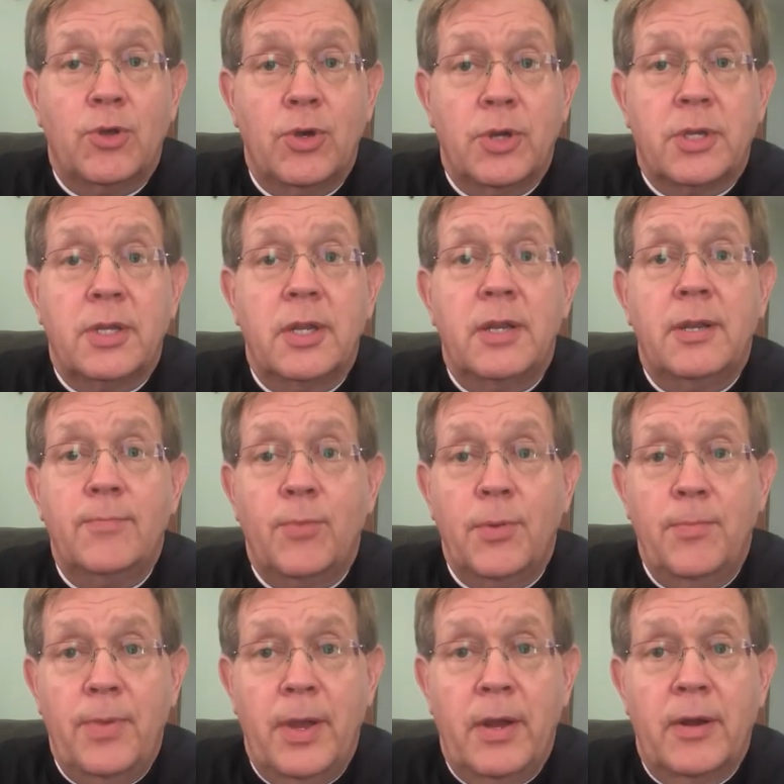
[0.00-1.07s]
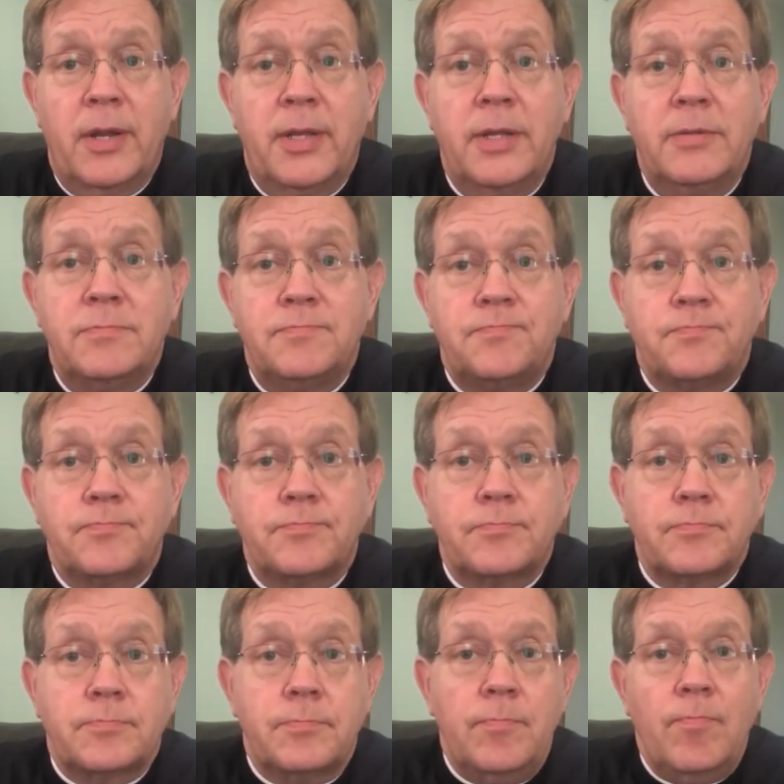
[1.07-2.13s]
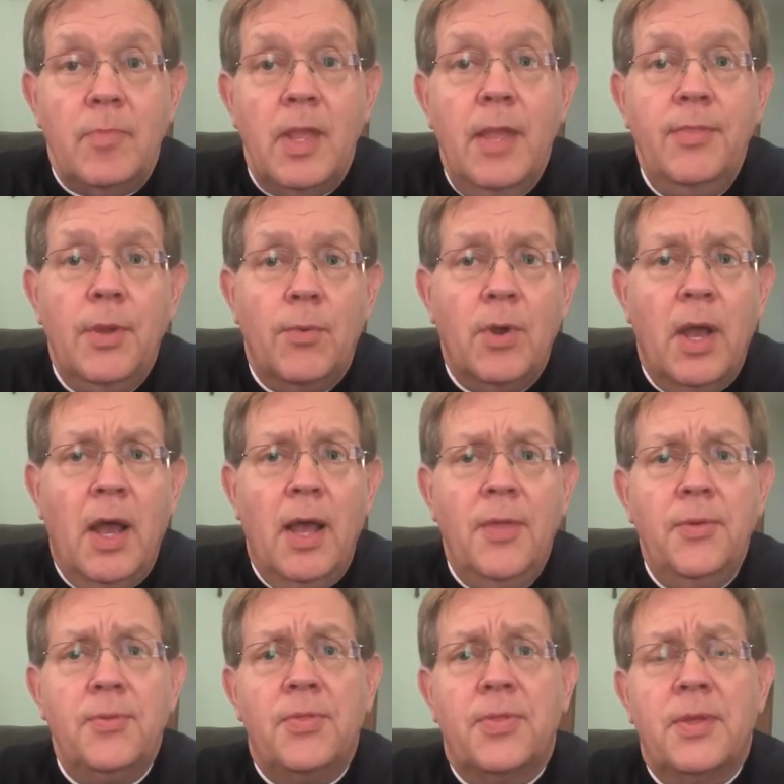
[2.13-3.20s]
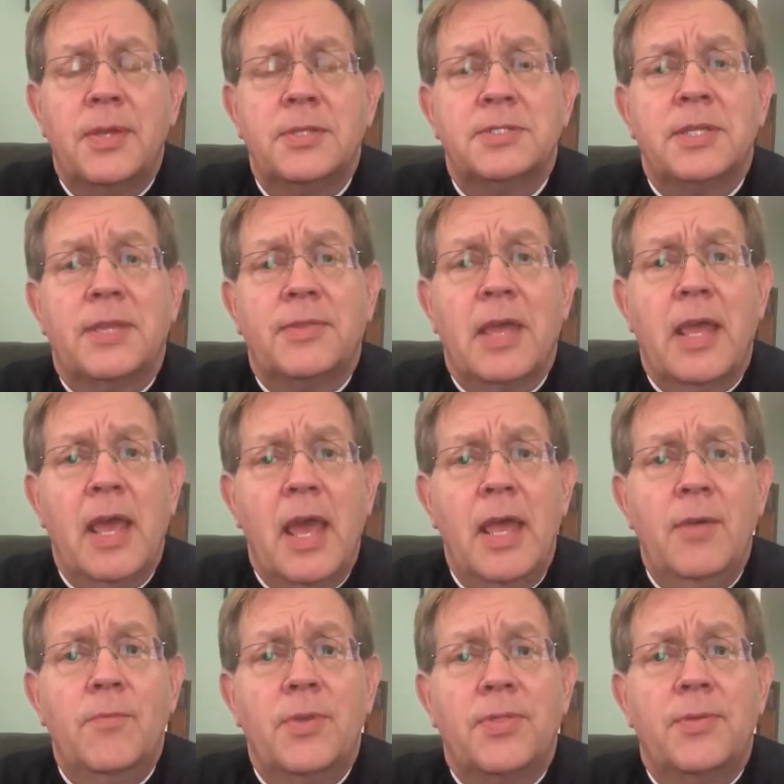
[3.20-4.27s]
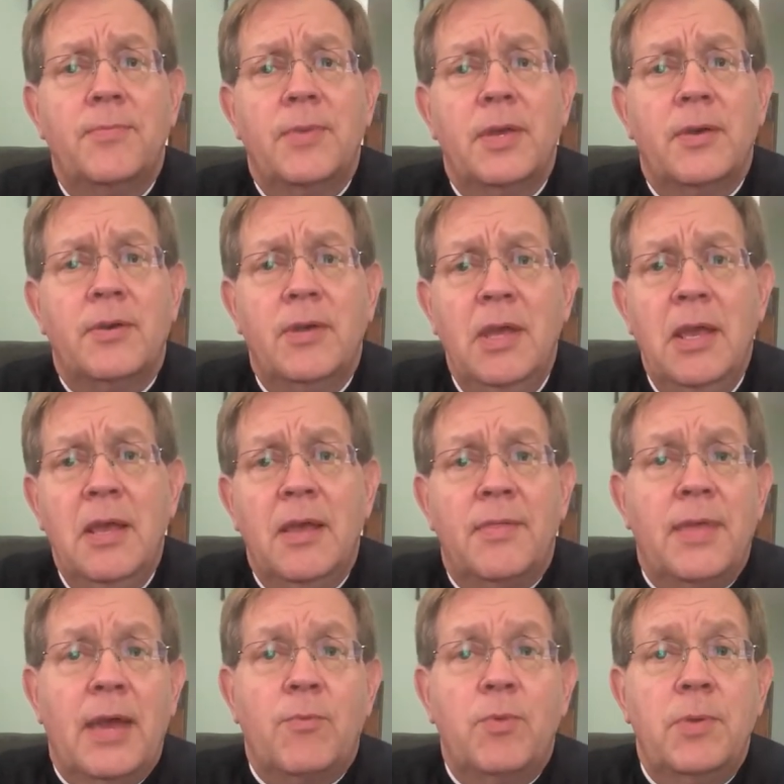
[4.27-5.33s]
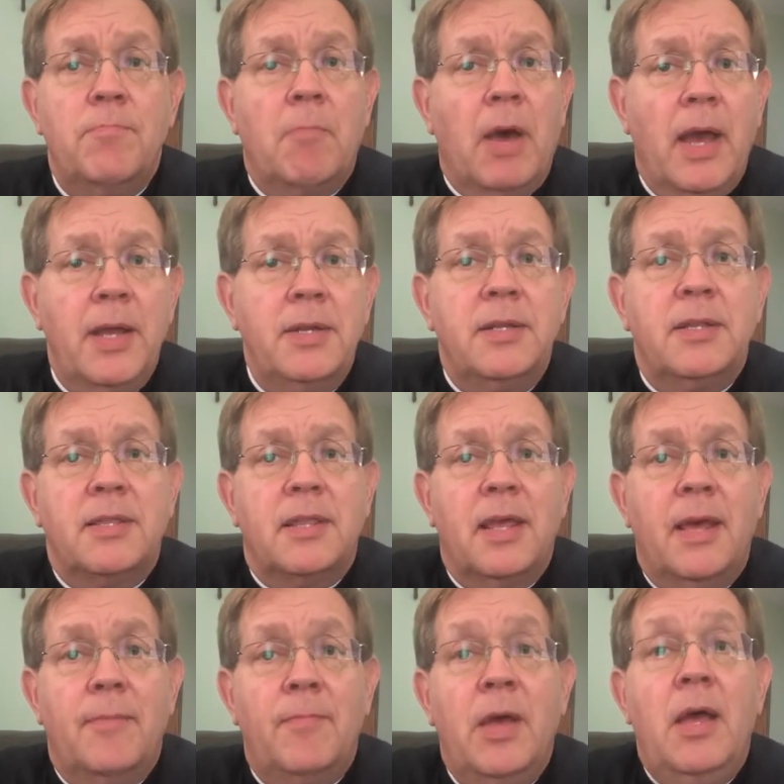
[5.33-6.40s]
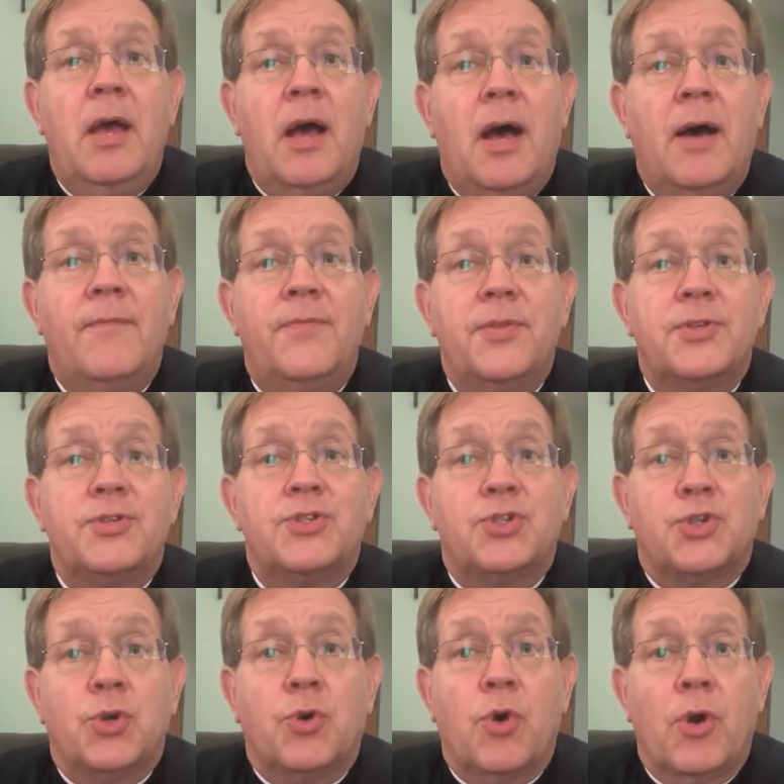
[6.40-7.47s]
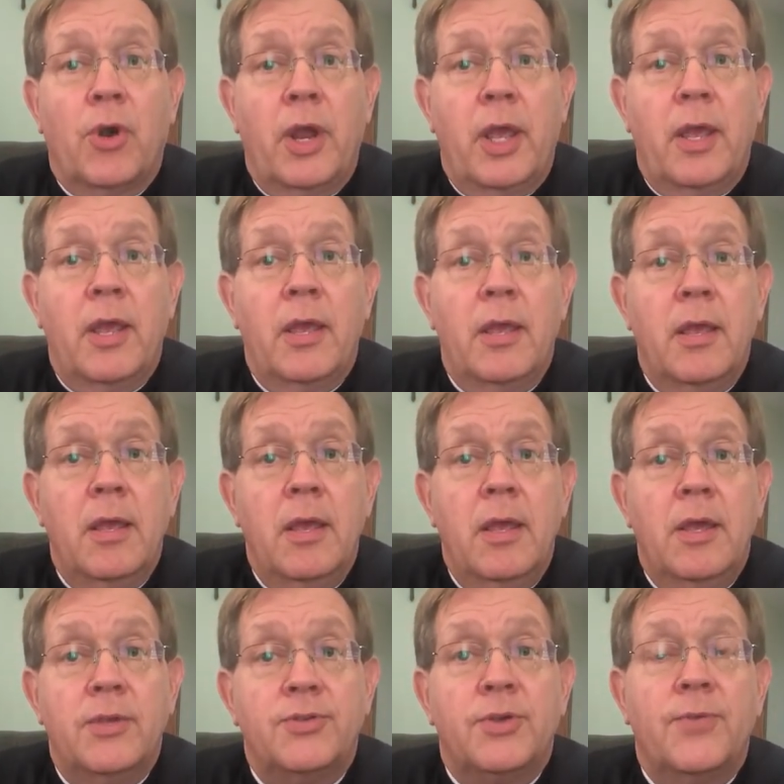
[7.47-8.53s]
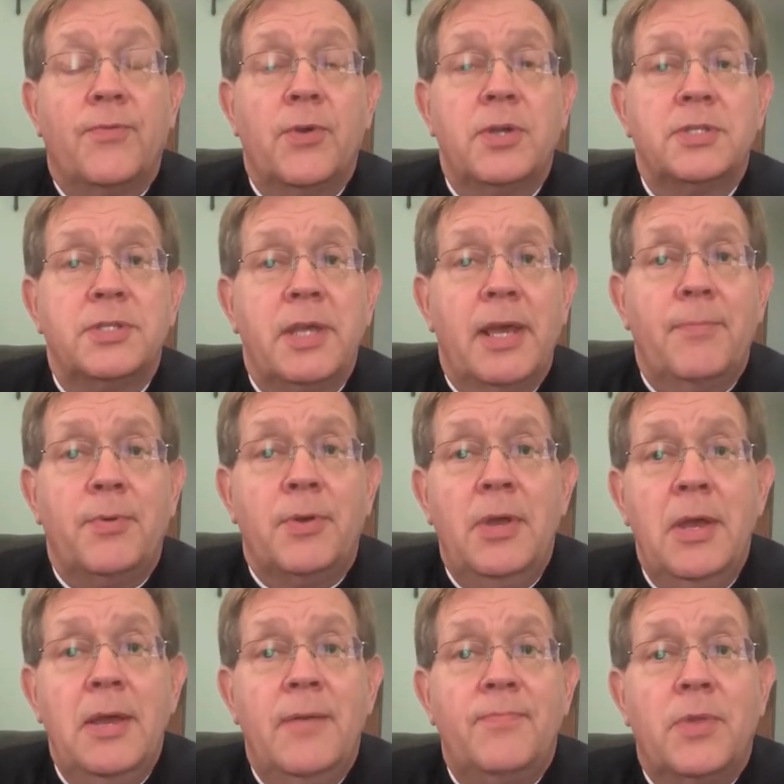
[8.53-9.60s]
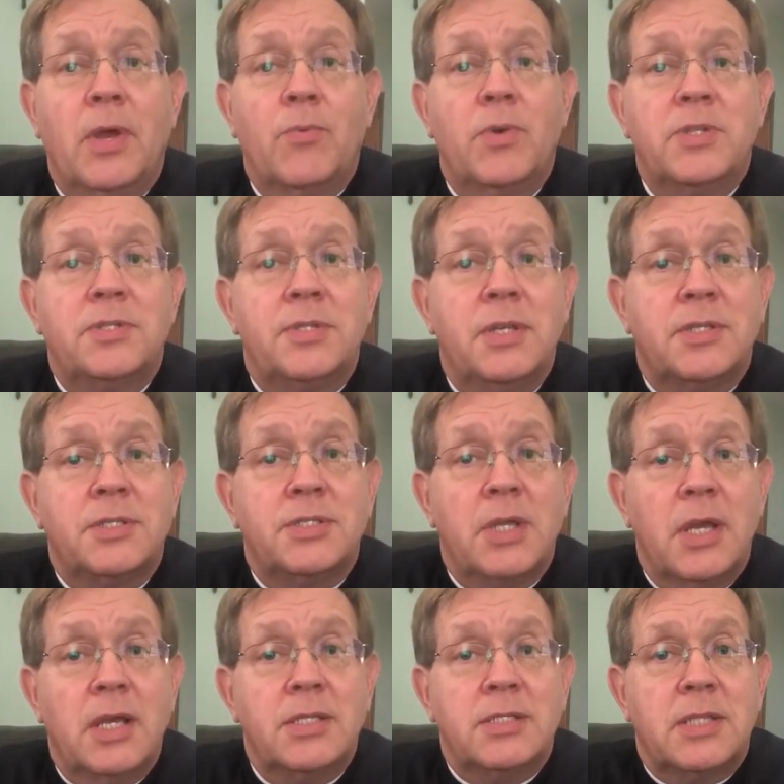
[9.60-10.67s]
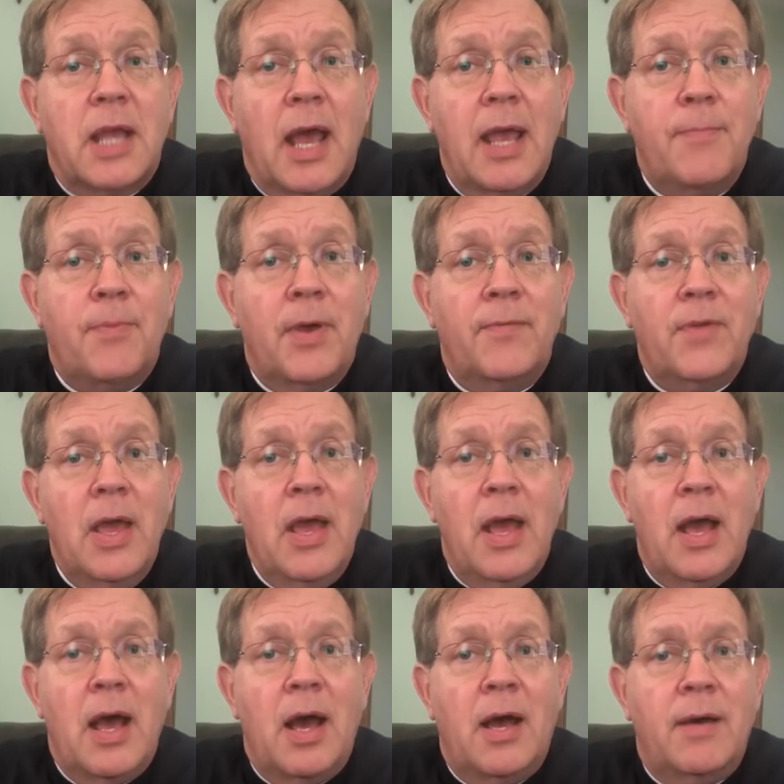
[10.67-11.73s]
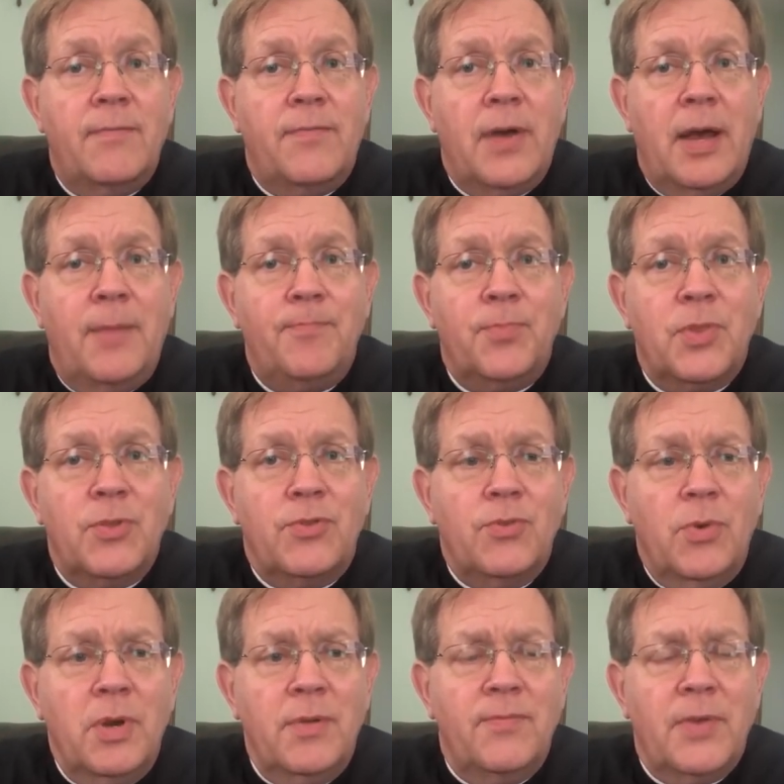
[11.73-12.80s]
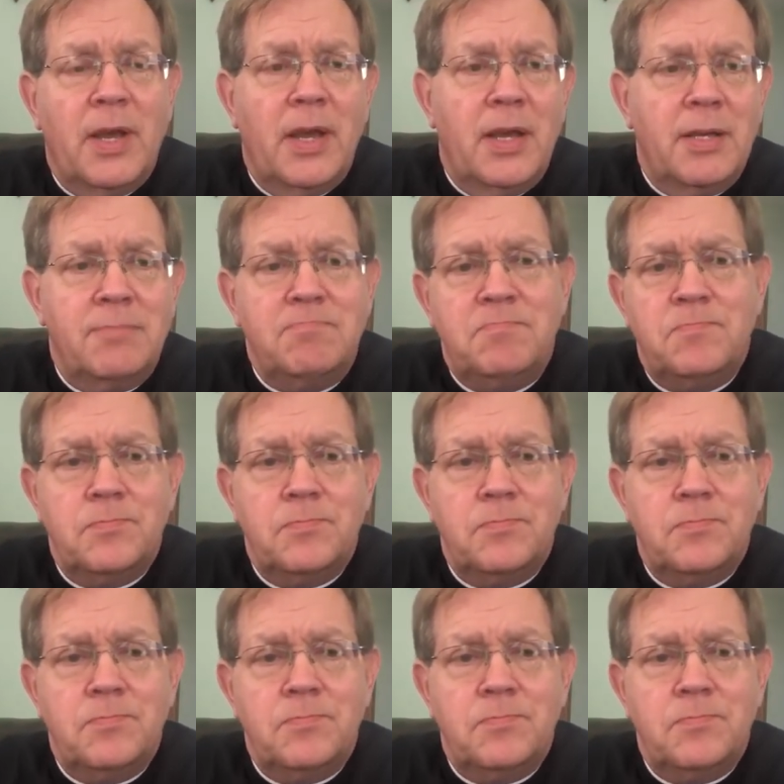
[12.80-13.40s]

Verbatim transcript: cooked it and prepared it. And there were other things that they ate with the meal that reminded them of the story. So, for example, there was this type of, of um, sort of a uh,